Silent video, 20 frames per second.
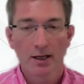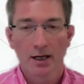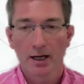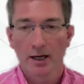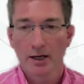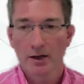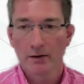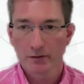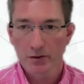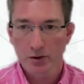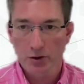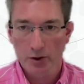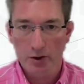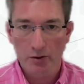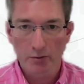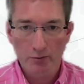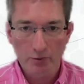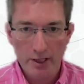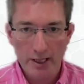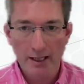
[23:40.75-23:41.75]
You've done a
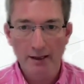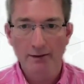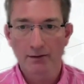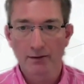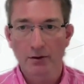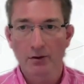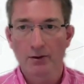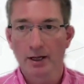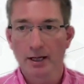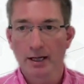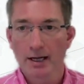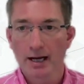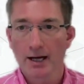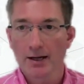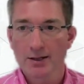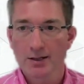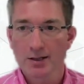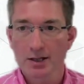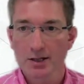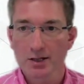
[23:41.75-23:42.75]
really thorough
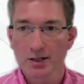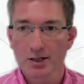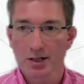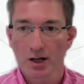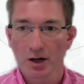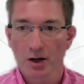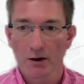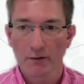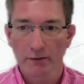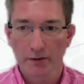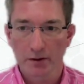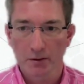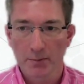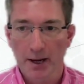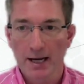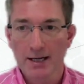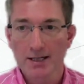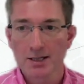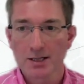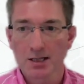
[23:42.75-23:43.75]
analysis of
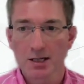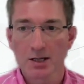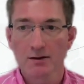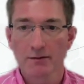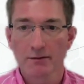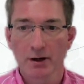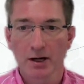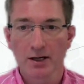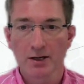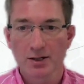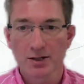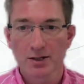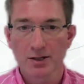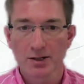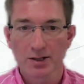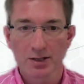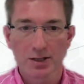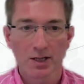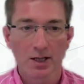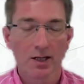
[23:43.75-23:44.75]
competitor
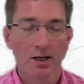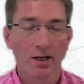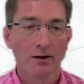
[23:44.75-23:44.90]
devices